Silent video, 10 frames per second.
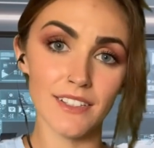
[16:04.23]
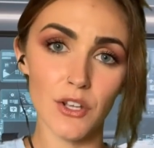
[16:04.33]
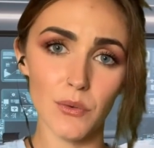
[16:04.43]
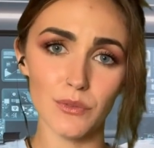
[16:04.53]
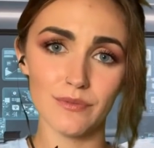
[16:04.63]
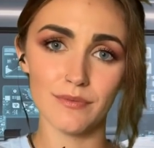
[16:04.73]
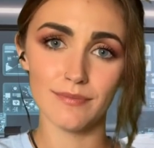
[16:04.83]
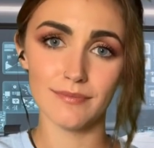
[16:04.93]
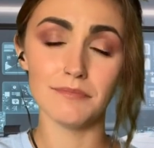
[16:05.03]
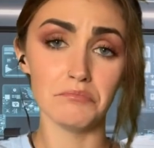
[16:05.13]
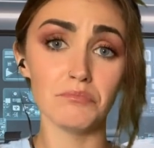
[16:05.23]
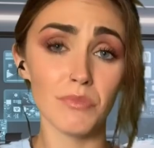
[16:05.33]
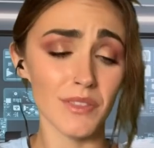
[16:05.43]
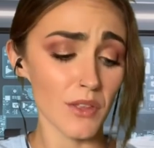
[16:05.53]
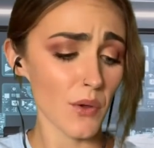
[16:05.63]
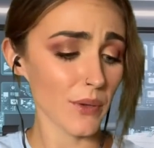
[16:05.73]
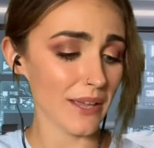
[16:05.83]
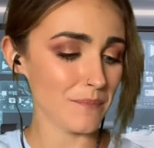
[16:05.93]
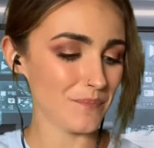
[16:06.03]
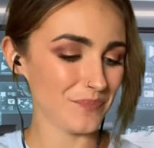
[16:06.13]
No? Okay.
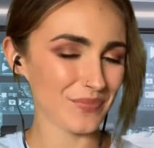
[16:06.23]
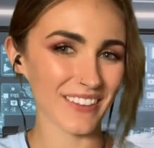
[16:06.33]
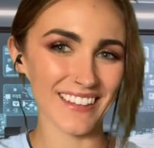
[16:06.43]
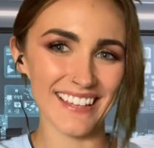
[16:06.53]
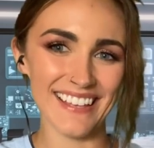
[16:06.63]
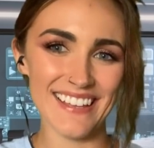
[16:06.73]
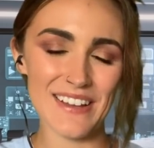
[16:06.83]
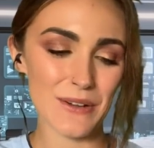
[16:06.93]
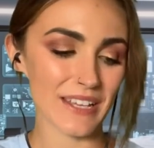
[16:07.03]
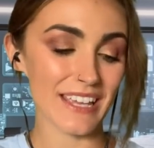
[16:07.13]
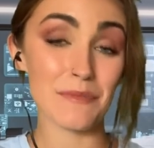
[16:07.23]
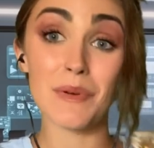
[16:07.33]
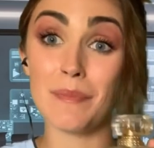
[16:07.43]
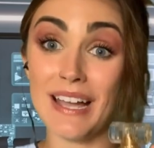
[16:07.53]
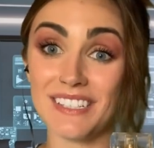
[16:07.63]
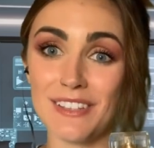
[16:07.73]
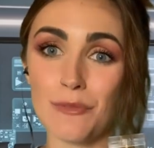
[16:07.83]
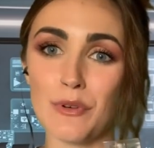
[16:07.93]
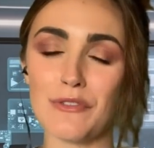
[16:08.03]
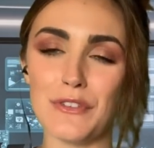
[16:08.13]
Okay, but back to the
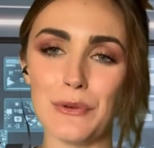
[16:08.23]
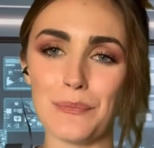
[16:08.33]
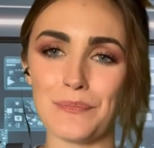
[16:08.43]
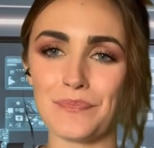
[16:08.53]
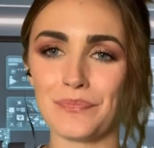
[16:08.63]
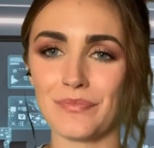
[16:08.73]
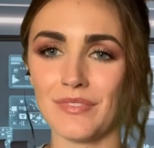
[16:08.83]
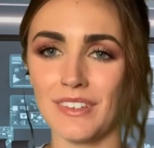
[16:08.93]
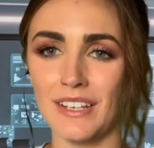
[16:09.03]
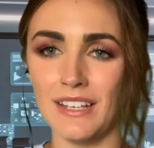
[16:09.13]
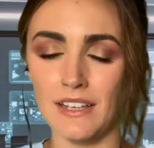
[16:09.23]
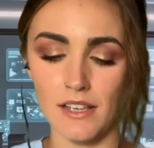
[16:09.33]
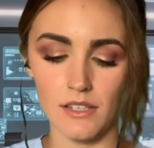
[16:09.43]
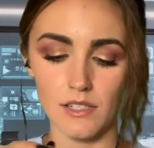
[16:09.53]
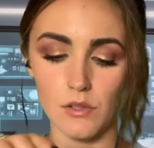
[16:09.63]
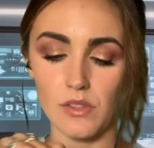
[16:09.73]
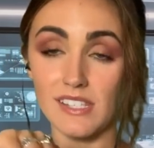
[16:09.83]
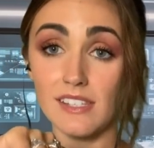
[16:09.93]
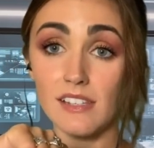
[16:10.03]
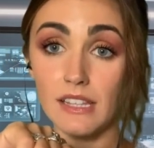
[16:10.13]
perfume. So
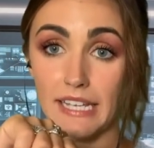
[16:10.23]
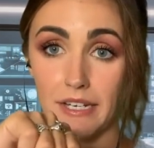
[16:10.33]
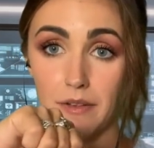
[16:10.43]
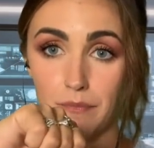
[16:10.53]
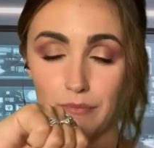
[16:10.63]
this is a lid.